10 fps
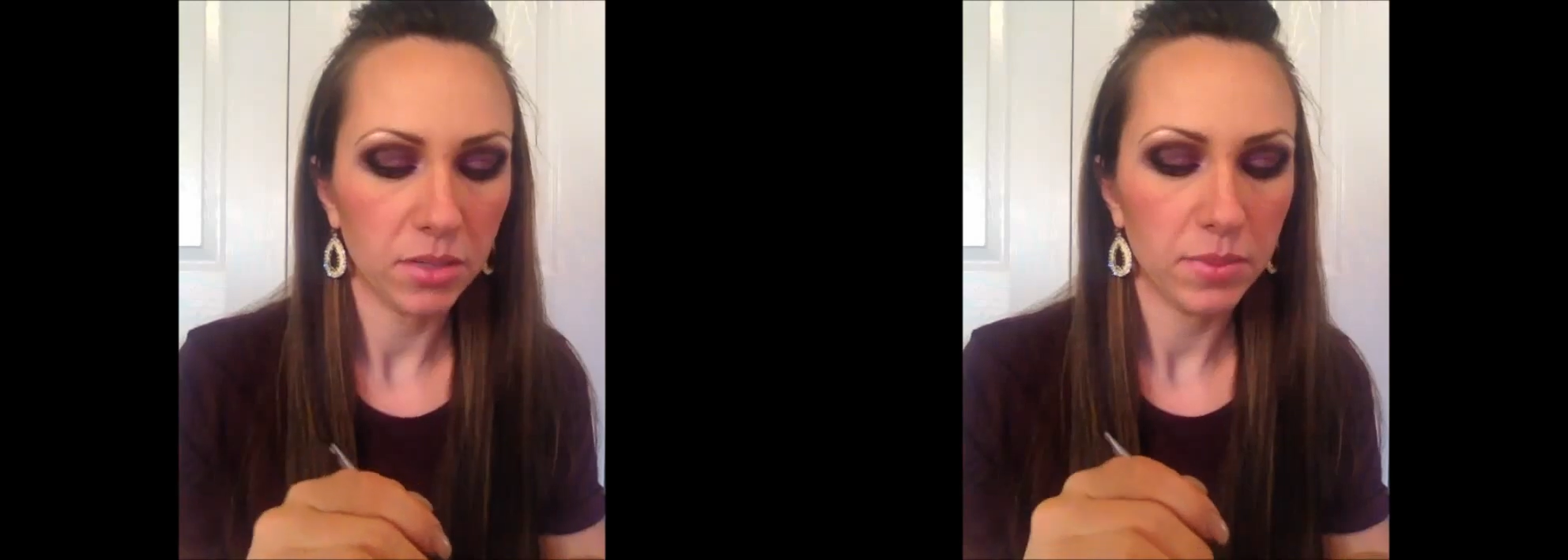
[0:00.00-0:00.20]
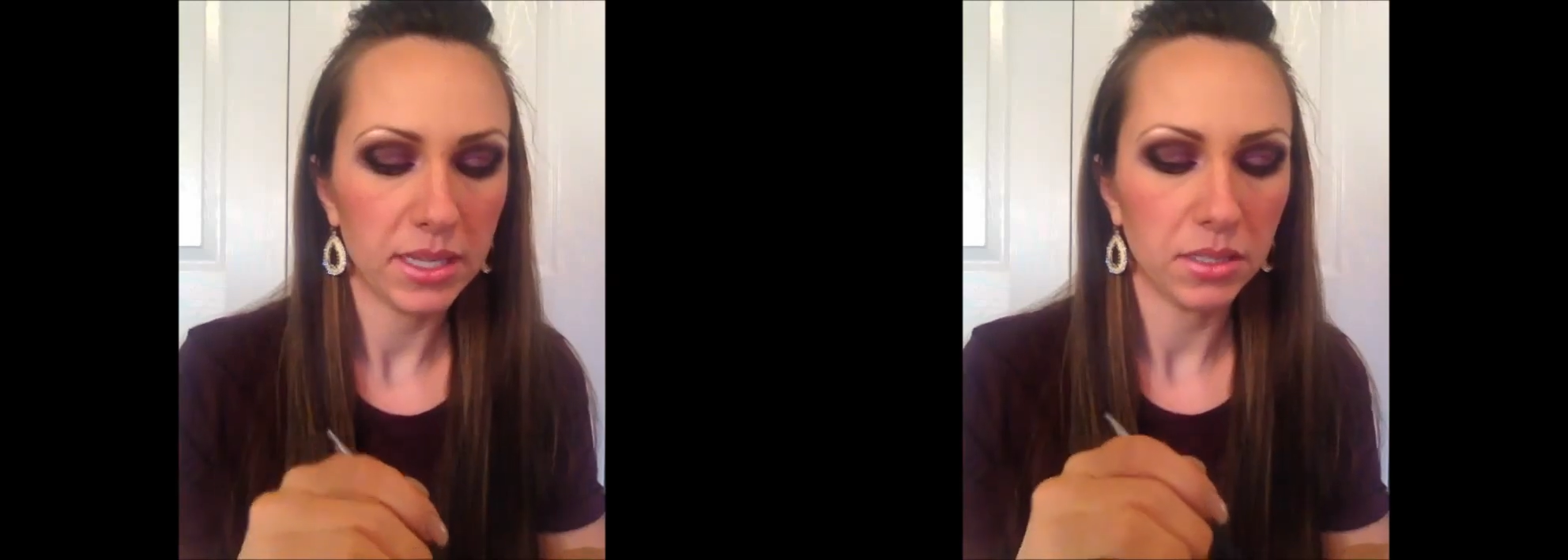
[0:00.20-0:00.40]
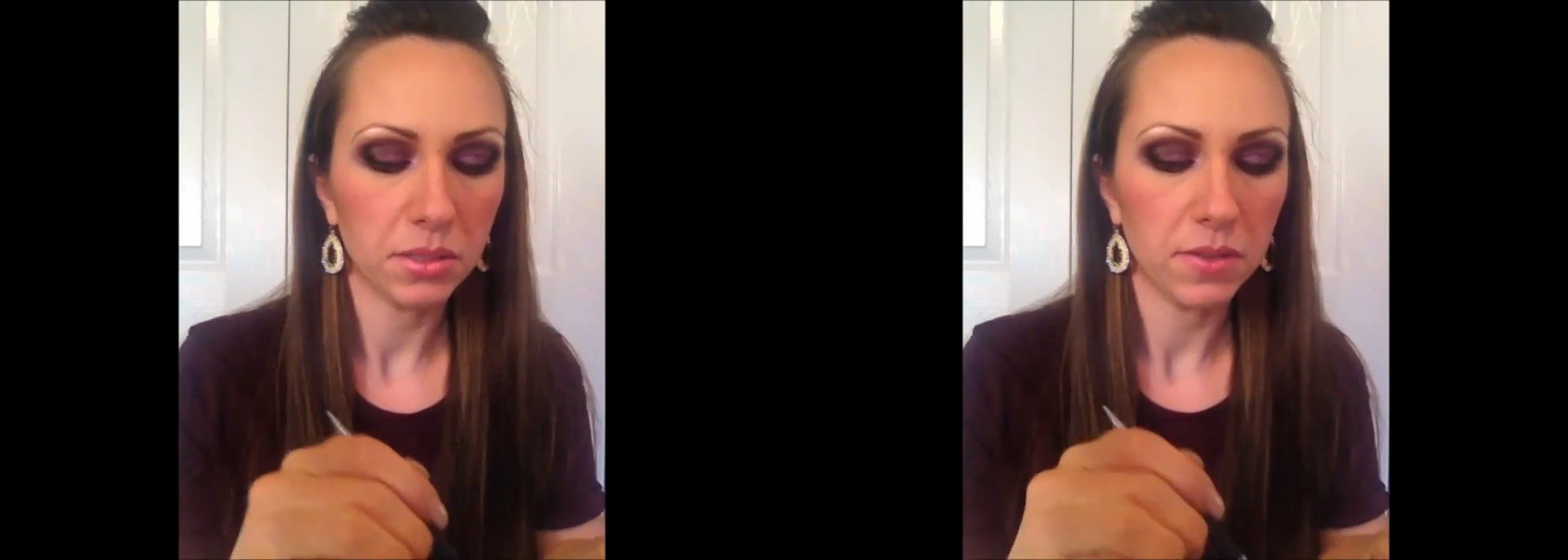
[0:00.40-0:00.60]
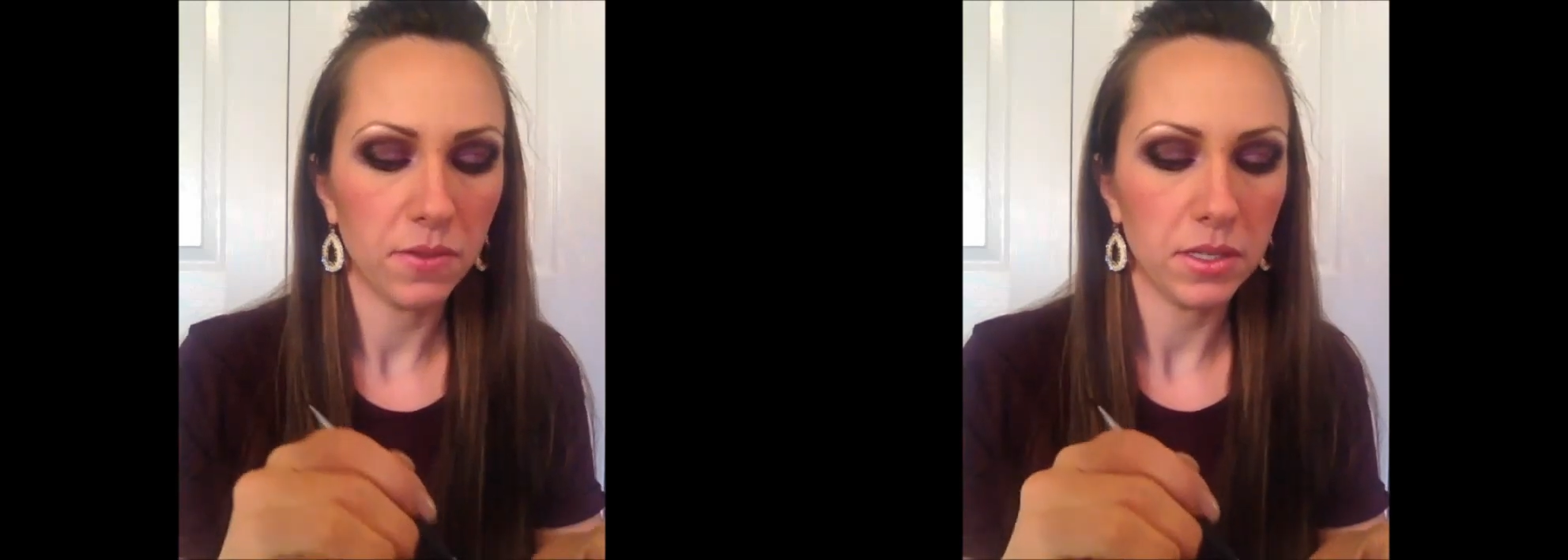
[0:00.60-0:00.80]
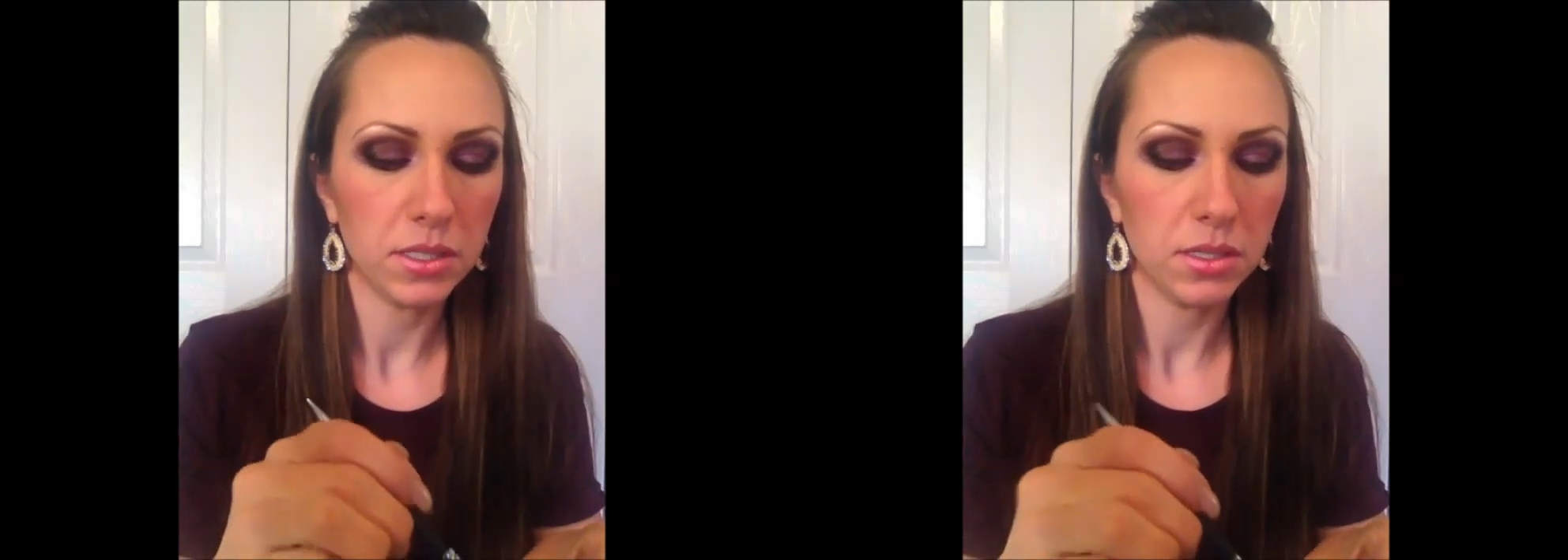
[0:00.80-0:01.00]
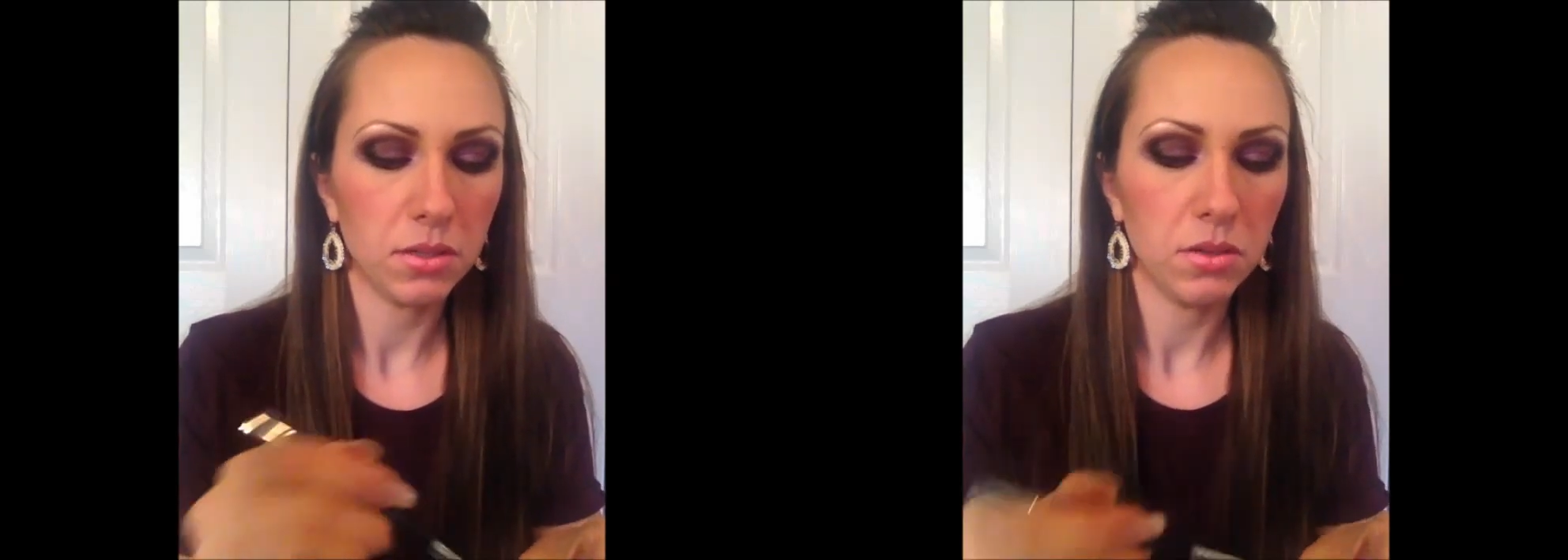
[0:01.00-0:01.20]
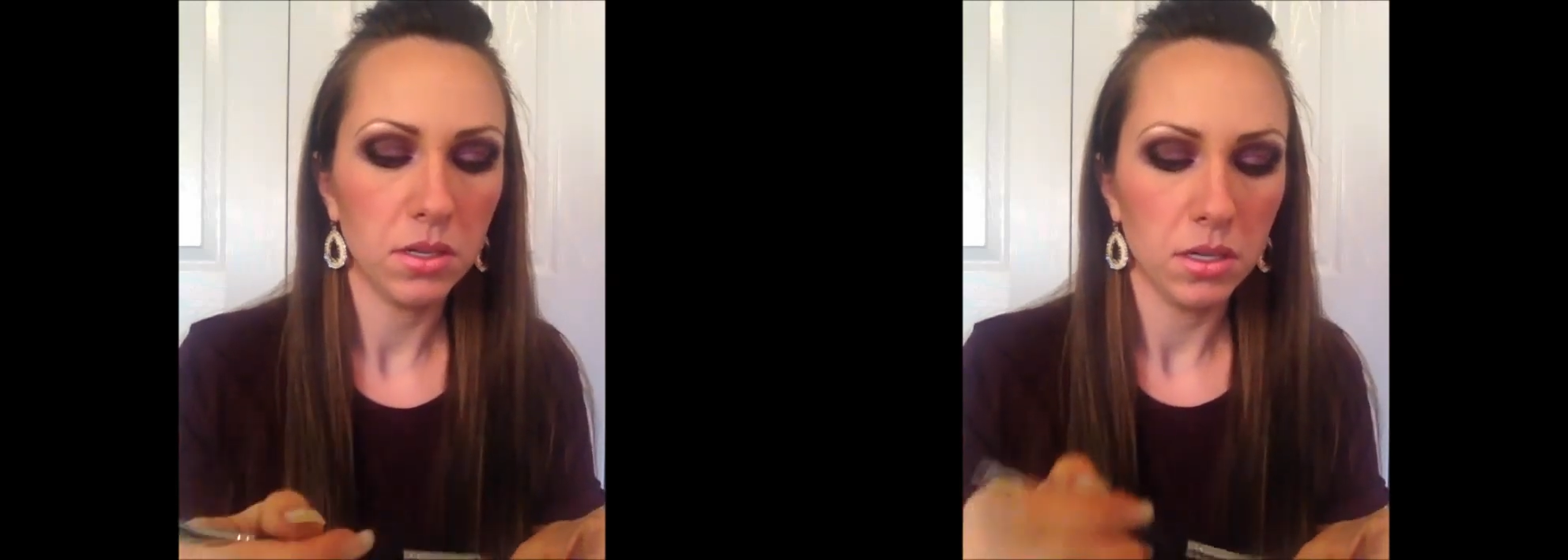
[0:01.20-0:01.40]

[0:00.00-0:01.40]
It makes it really fun. So